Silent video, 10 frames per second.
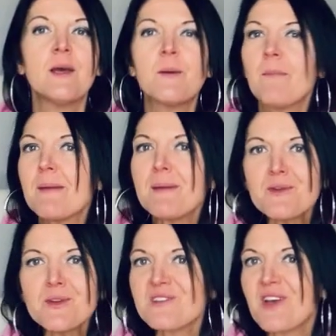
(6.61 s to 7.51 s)
Maybe you're
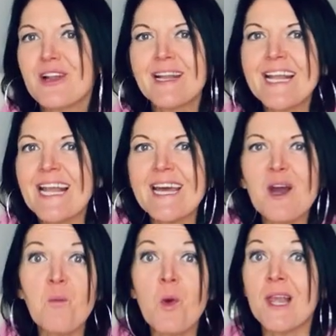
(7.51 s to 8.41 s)
not totally clear
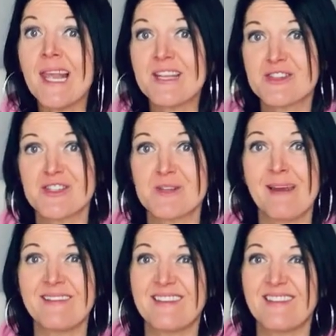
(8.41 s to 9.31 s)
on what a
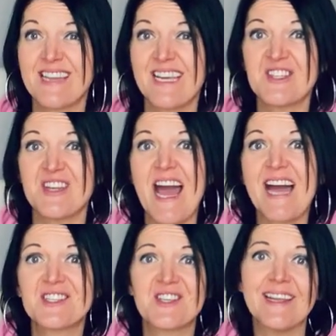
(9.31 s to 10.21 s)
literature-based dissertation
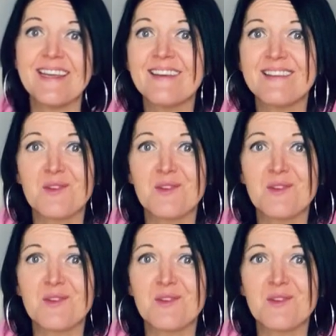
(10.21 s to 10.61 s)
actually is,